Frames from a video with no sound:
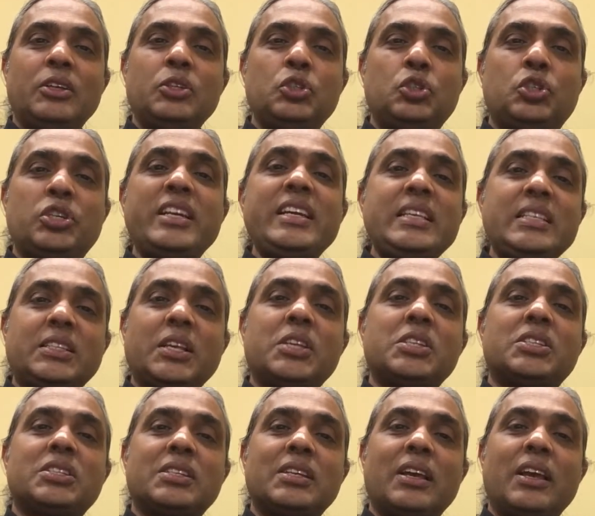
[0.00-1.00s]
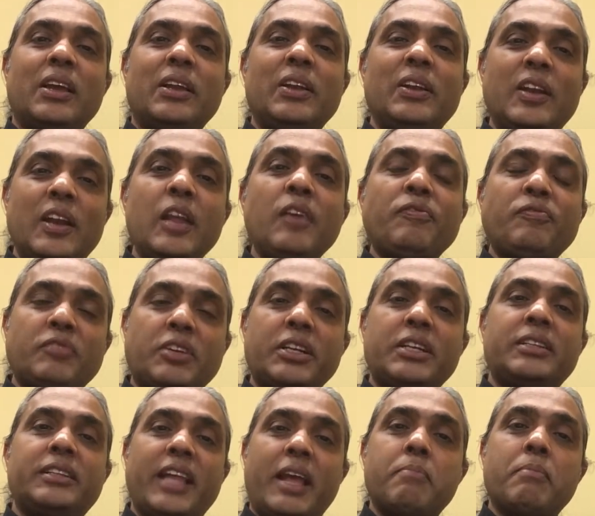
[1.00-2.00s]
Jesus
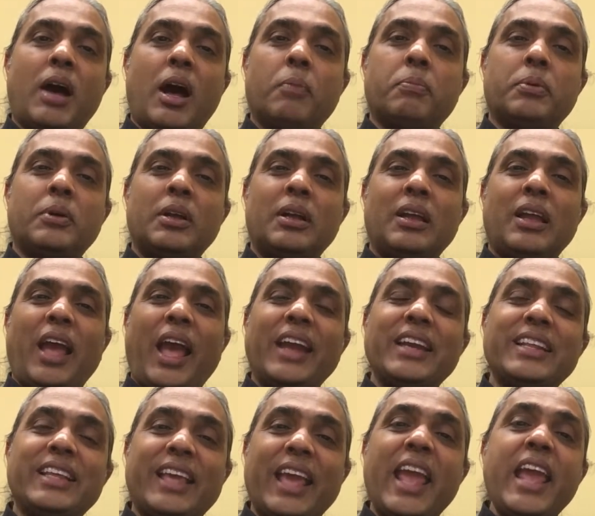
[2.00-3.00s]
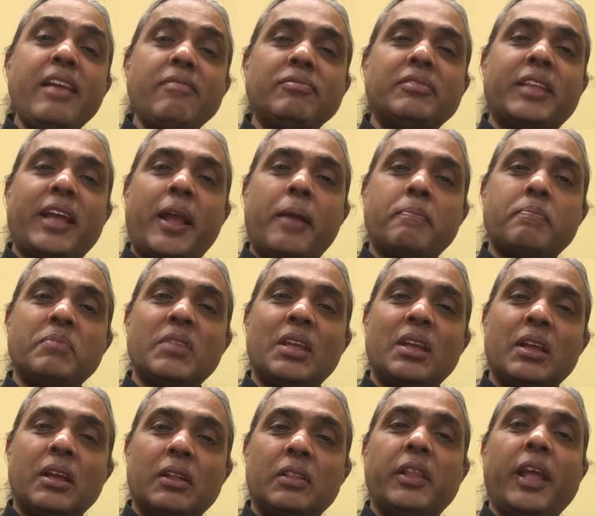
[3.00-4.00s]
lifted them up and gave them
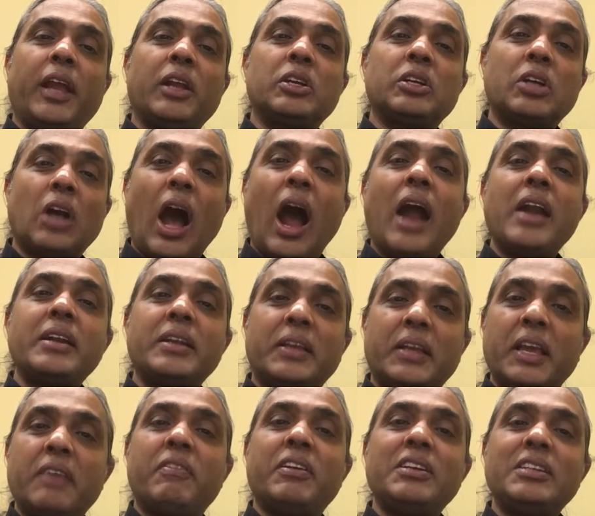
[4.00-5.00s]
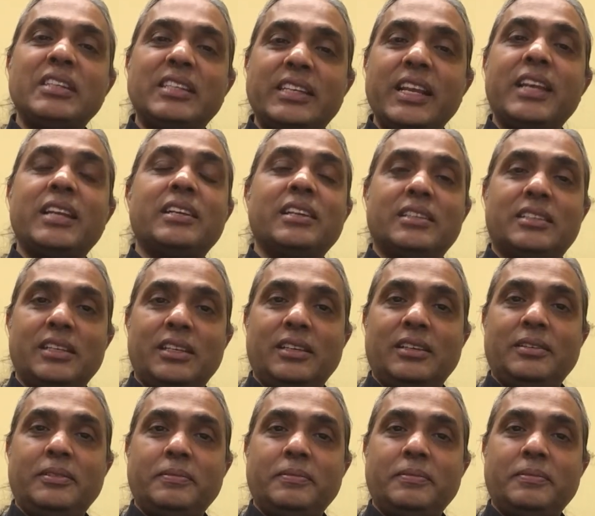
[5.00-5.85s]
their God-given dignity.